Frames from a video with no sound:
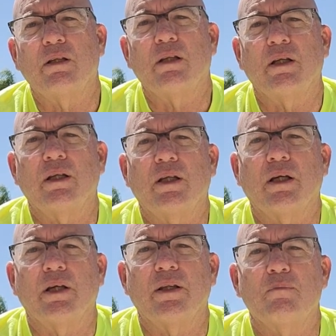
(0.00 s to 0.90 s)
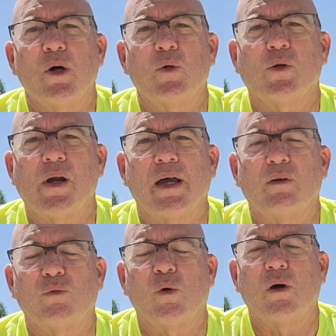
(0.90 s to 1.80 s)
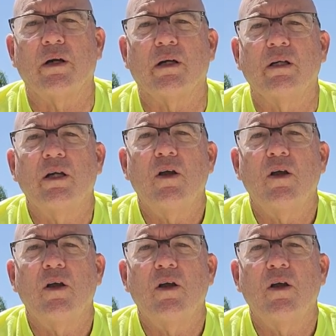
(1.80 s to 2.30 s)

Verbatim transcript: the, uh, the motor out of water,